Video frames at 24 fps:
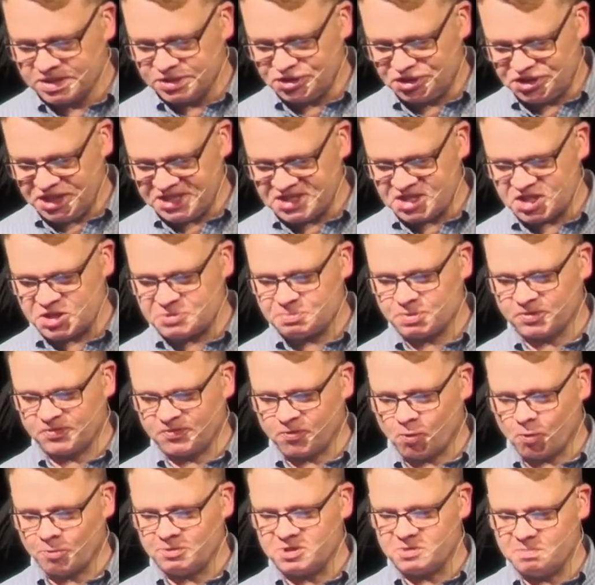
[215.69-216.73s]
"Jesus
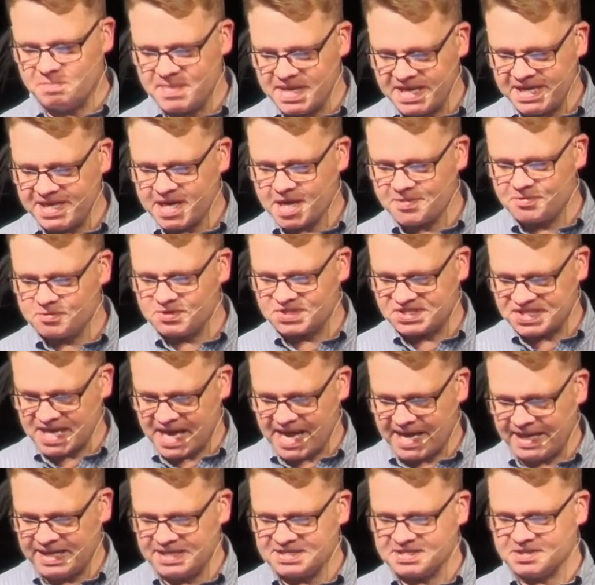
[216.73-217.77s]
performed many other
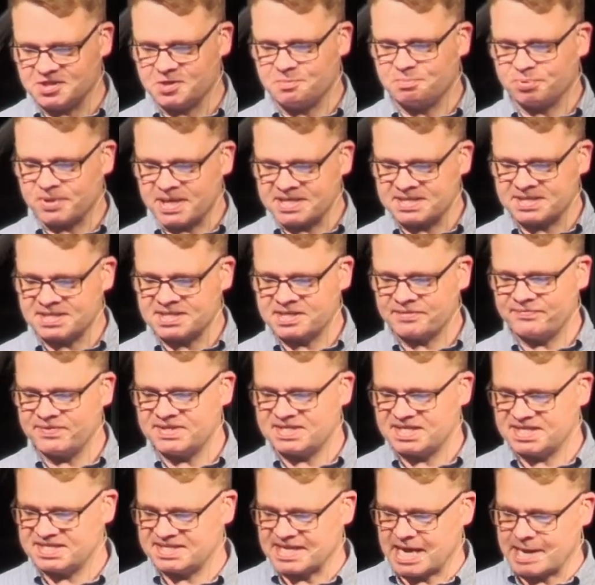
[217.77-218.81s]
signs in the presence of his
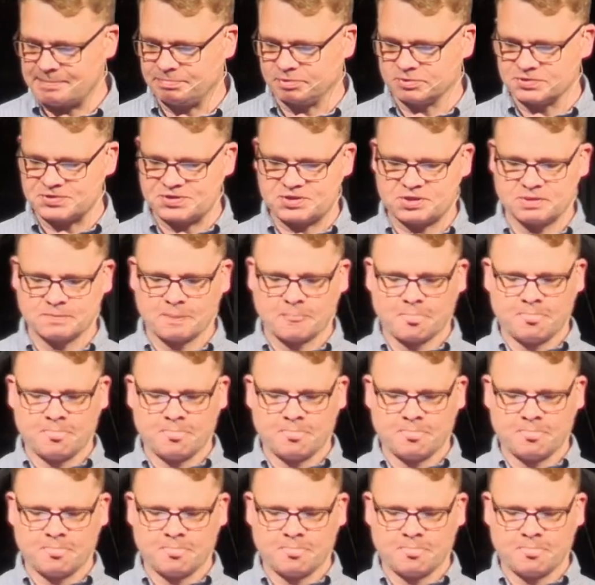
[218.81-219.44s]
disciples,